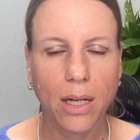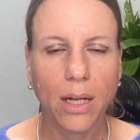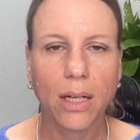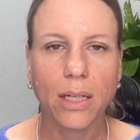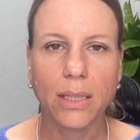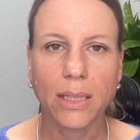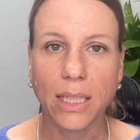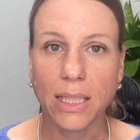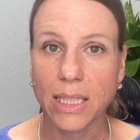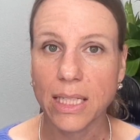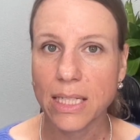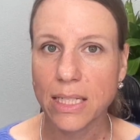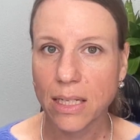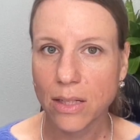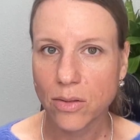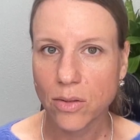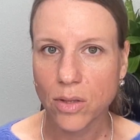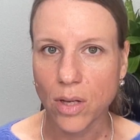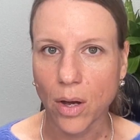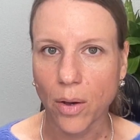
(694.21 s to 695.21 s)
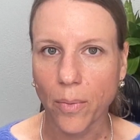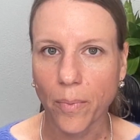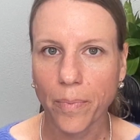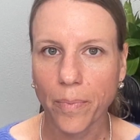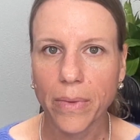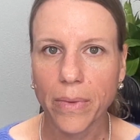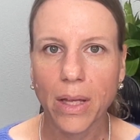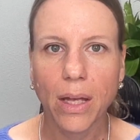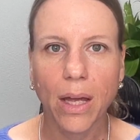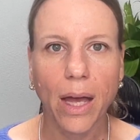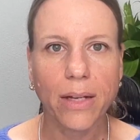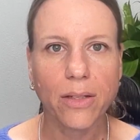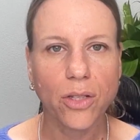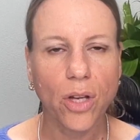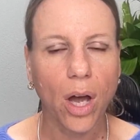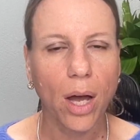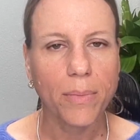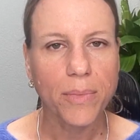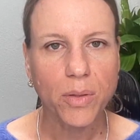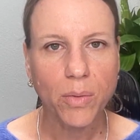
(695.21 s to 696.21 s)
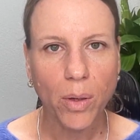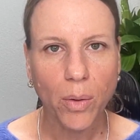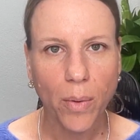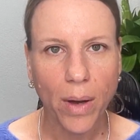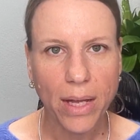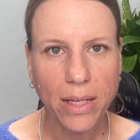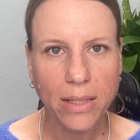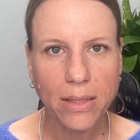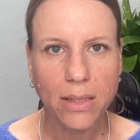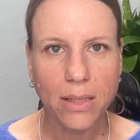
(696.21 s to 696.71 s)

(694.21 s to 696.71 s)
Lily did so. At Tom's request,